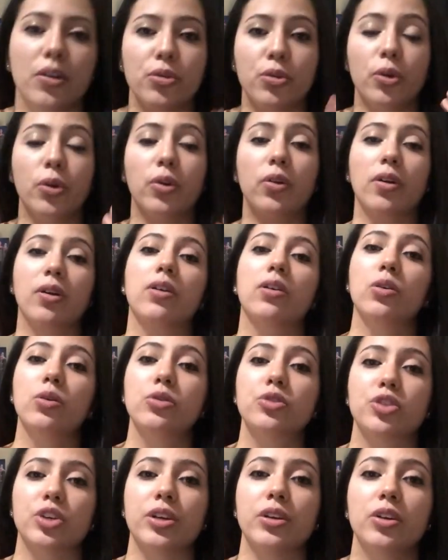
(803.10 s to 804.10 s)
So your
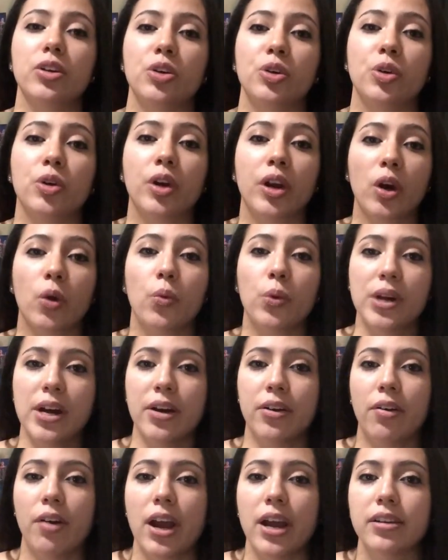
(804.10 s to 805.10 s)
conclusion, you're going to
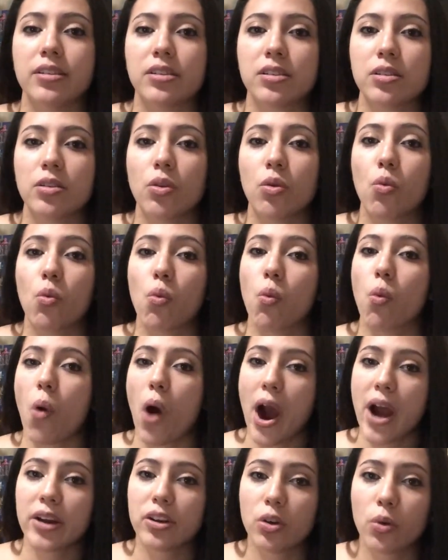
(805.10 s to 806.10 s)
reiterate,
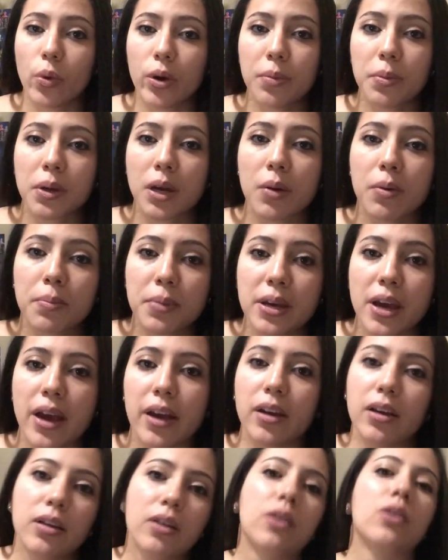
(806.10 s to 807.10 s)
why do you want to become a
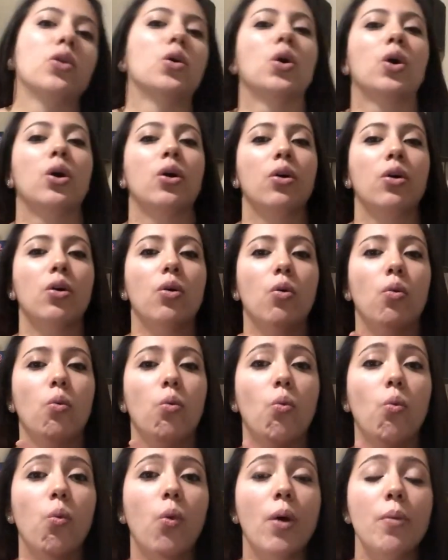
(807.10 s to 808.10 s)
PA?
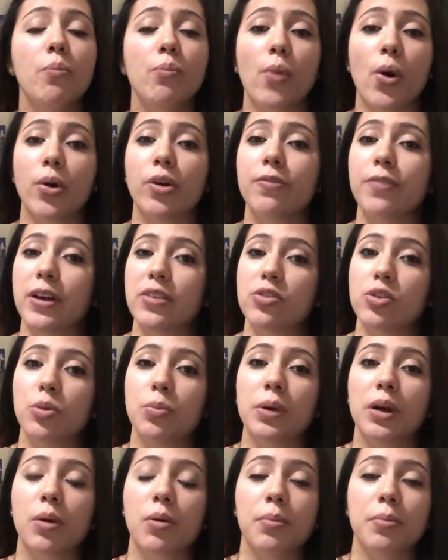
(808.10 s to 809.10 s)
What motivates you to
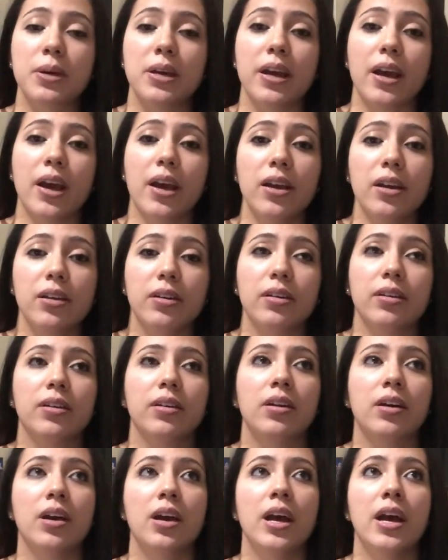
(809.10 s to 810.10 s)
become a PA?
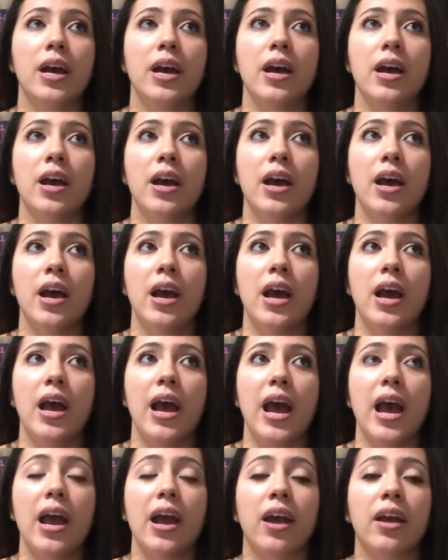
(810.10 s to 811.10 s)

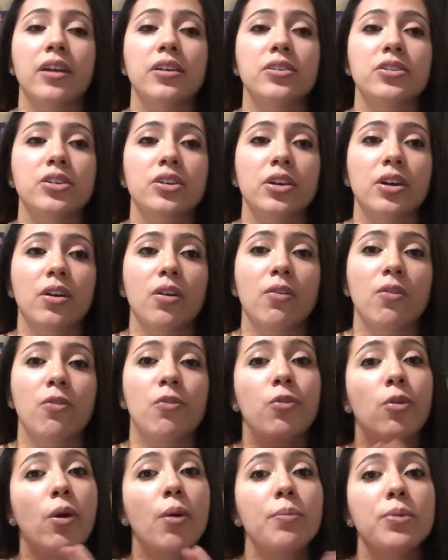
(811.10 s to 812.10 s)
And
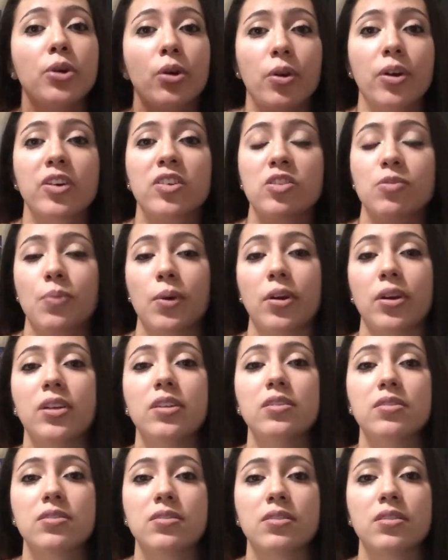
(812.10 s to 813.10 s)
from your
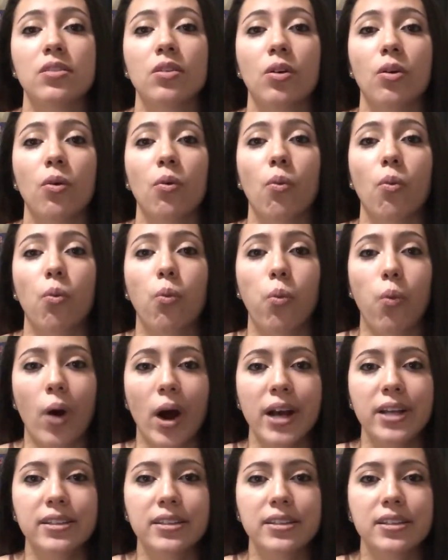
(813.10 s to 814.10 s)
experience,
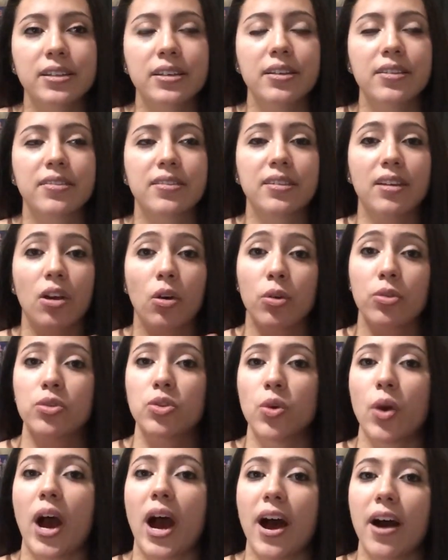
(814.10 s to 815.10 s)
what skills
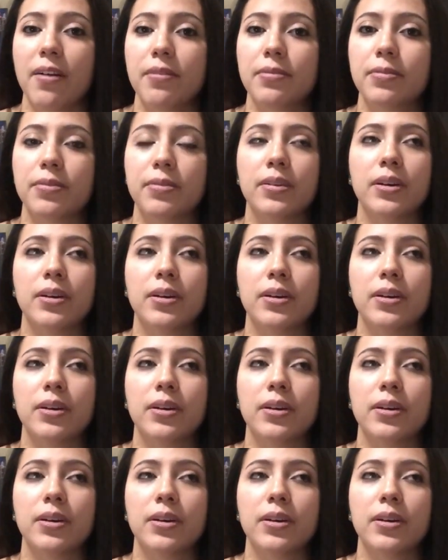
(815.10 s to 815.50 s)
you have